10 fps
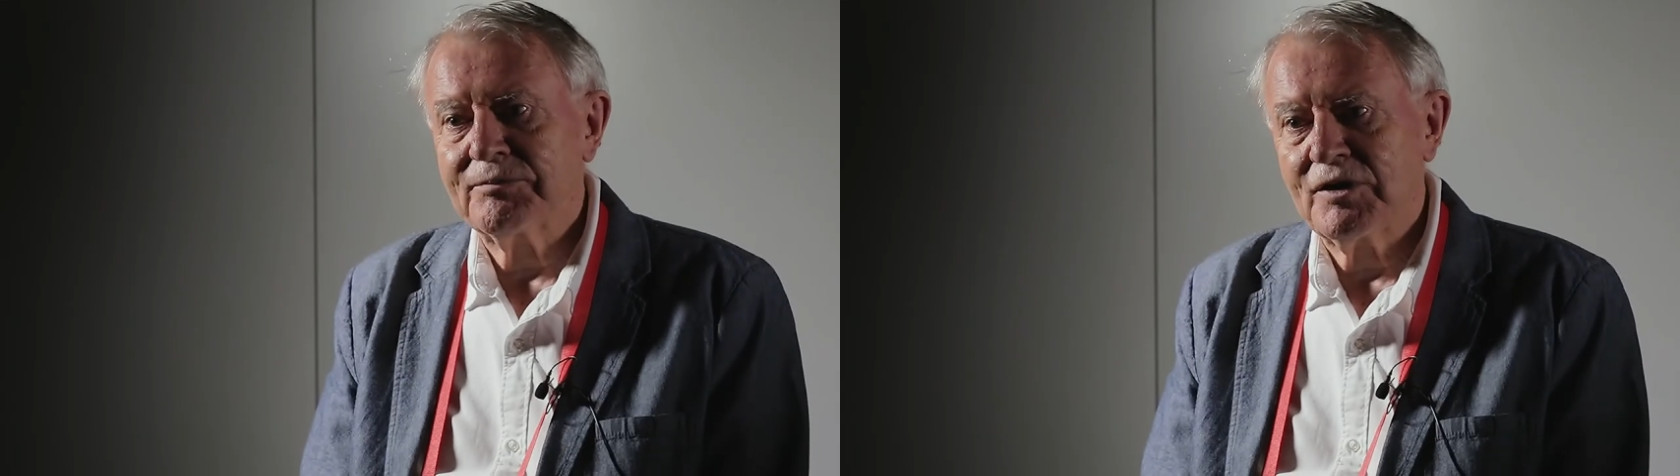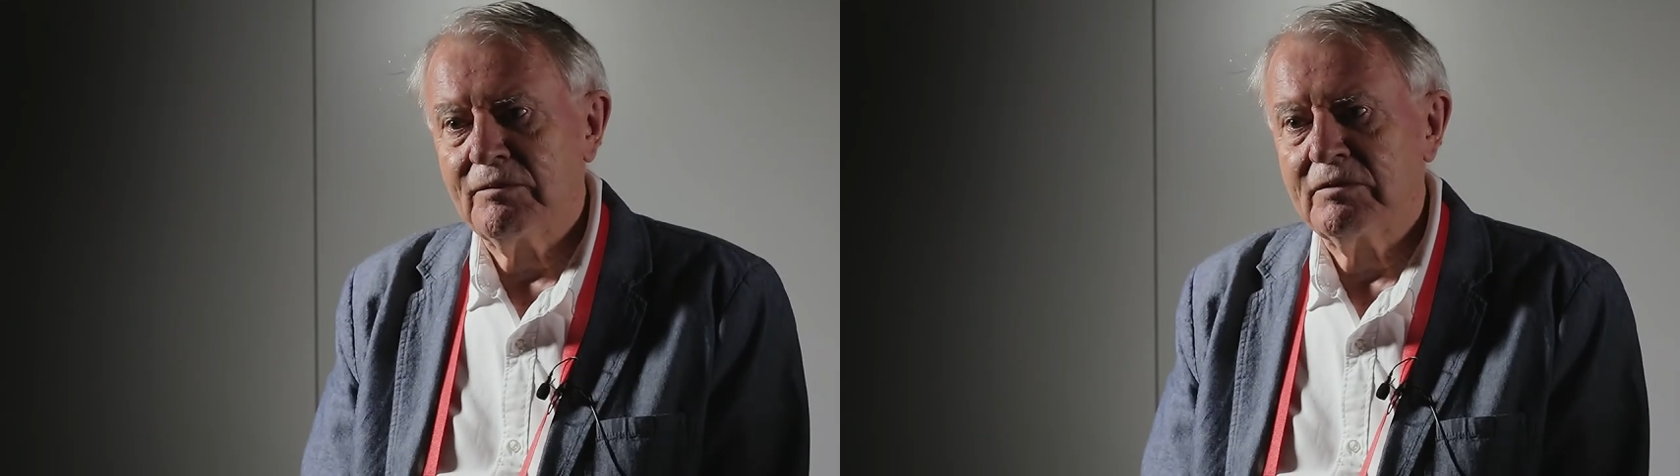
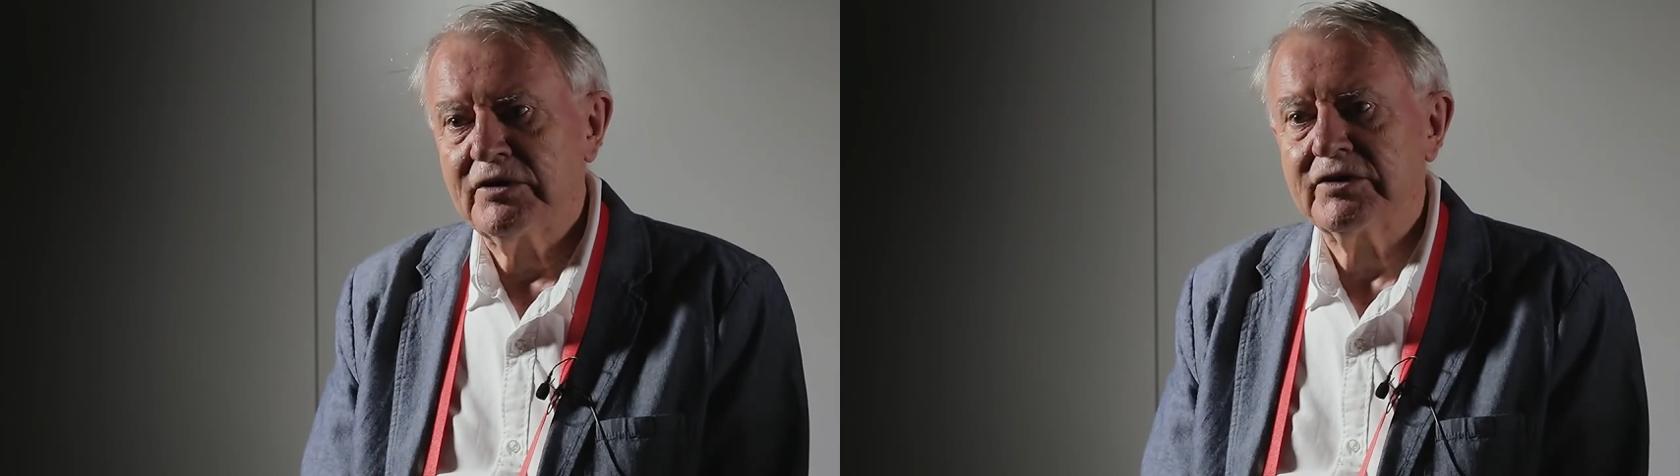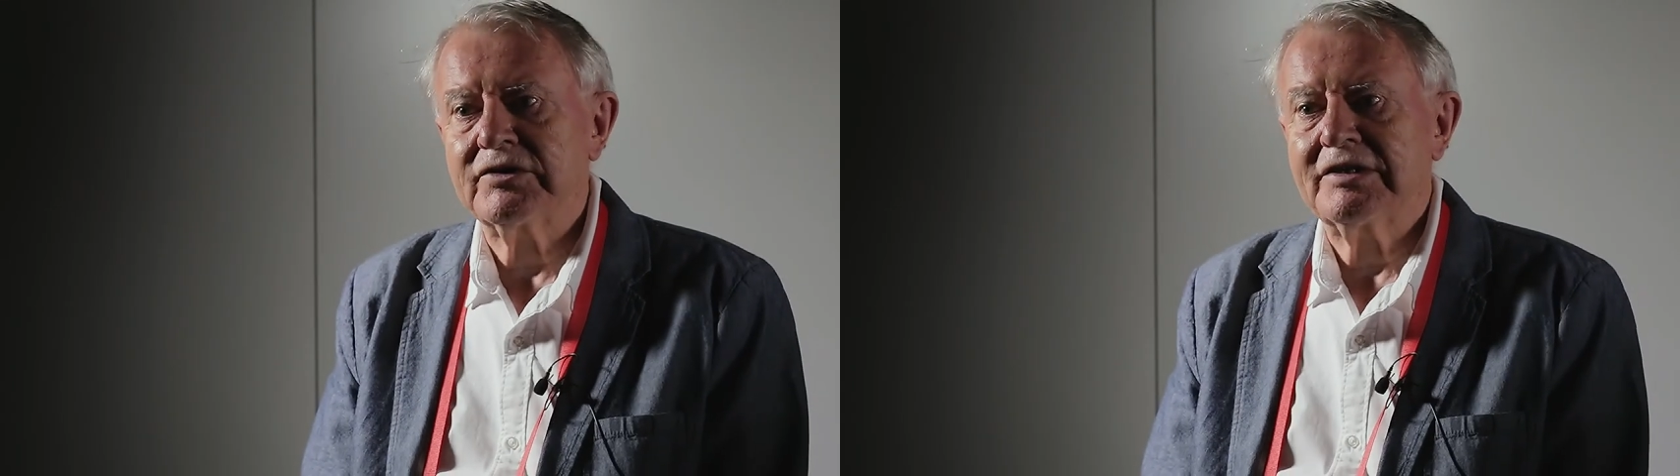problem
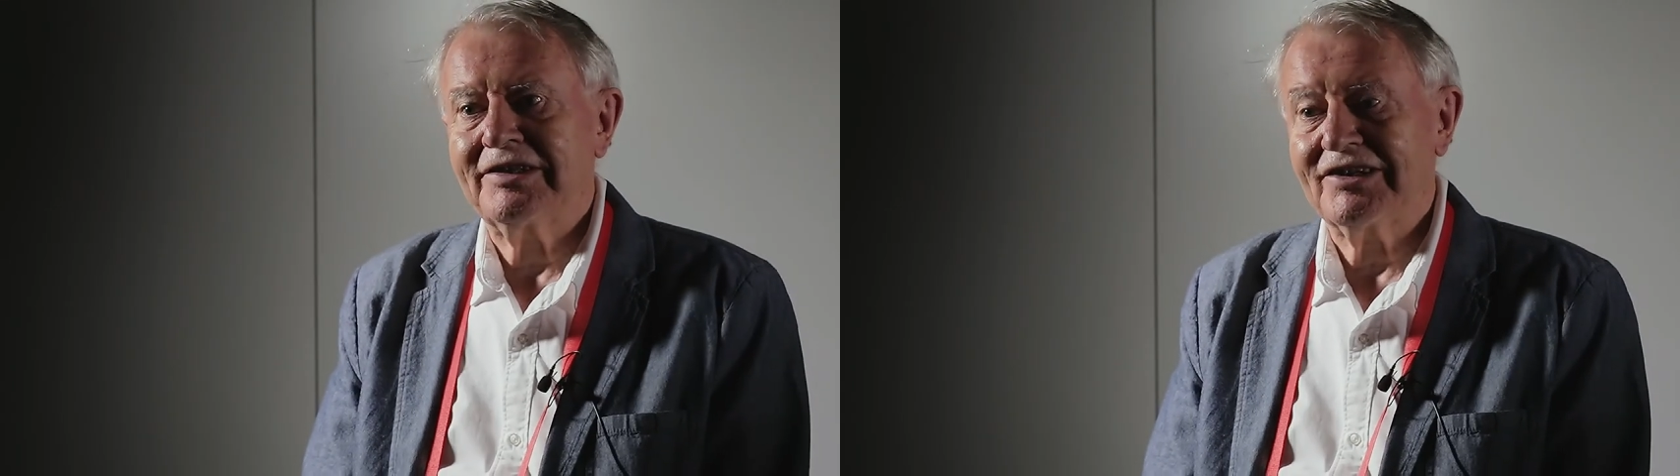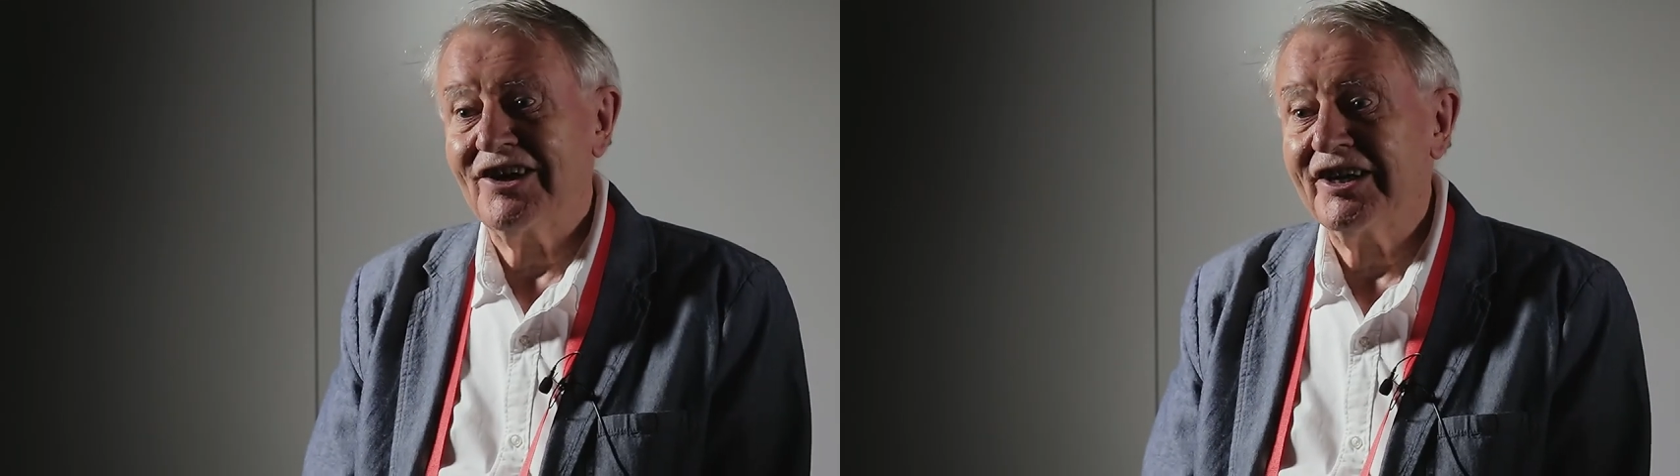is
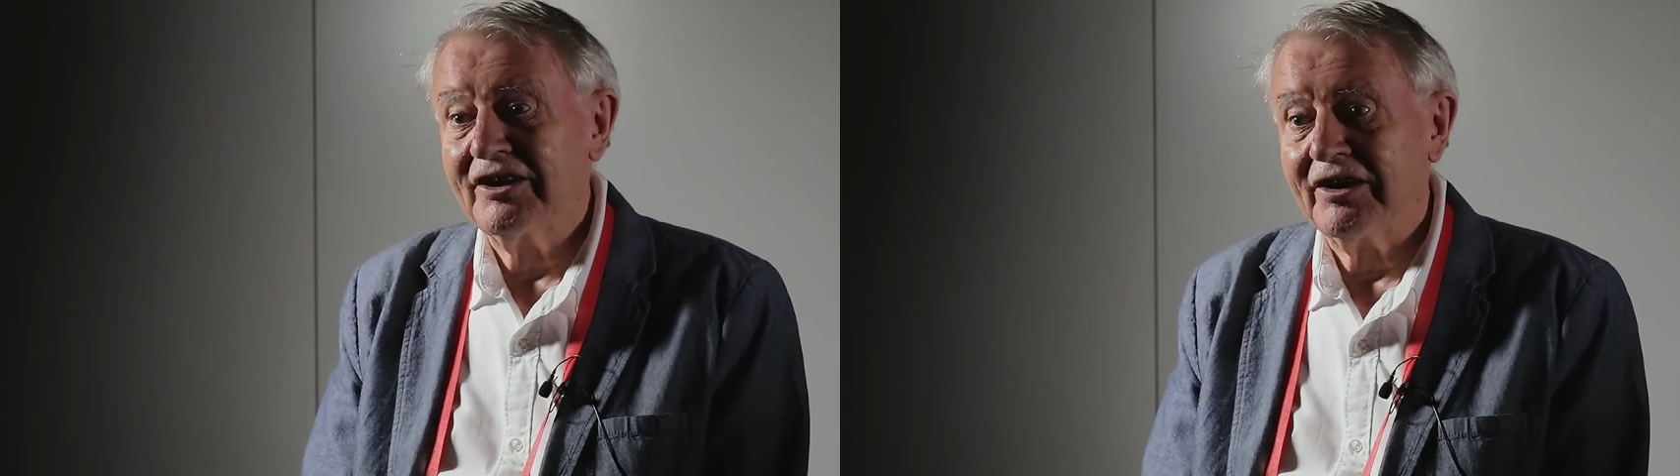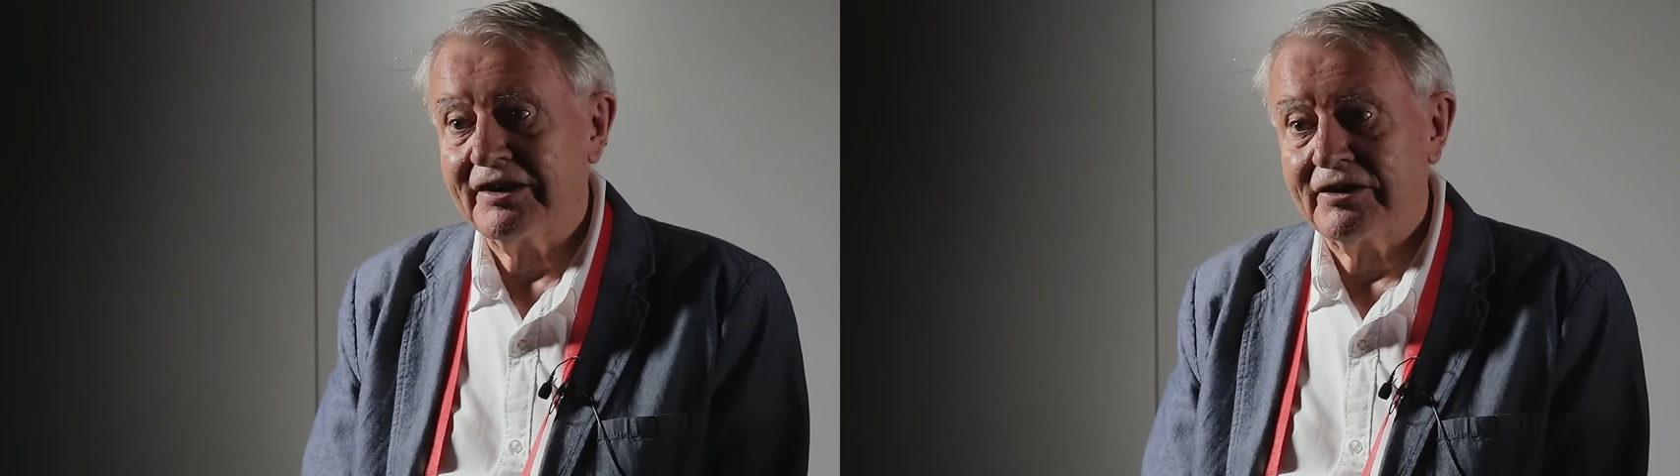the
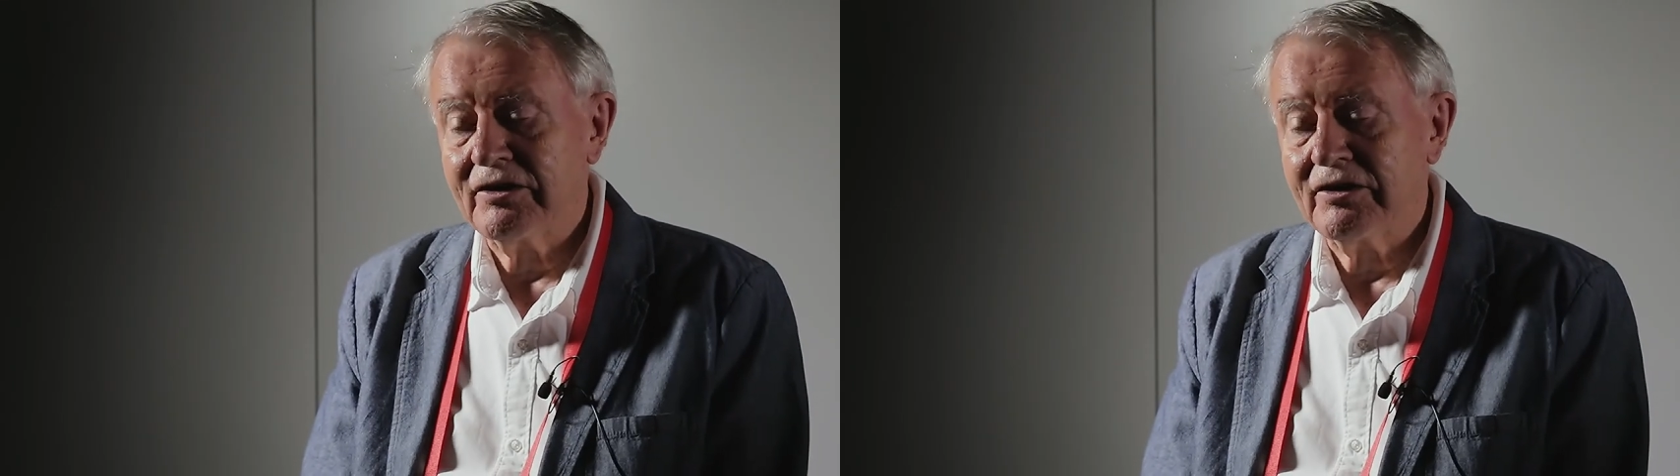guideline,